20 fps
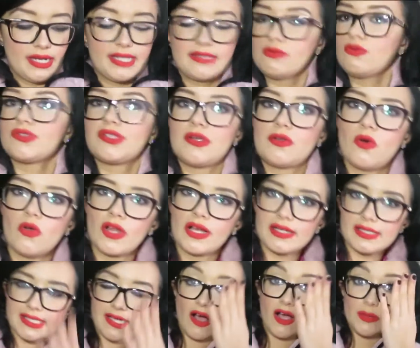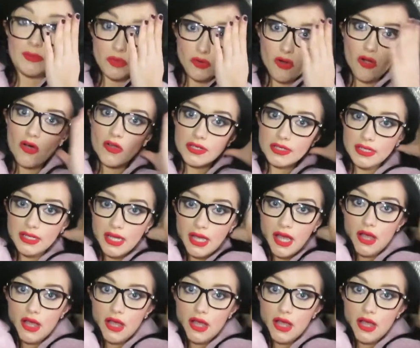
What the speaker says: and it's also got like a timer on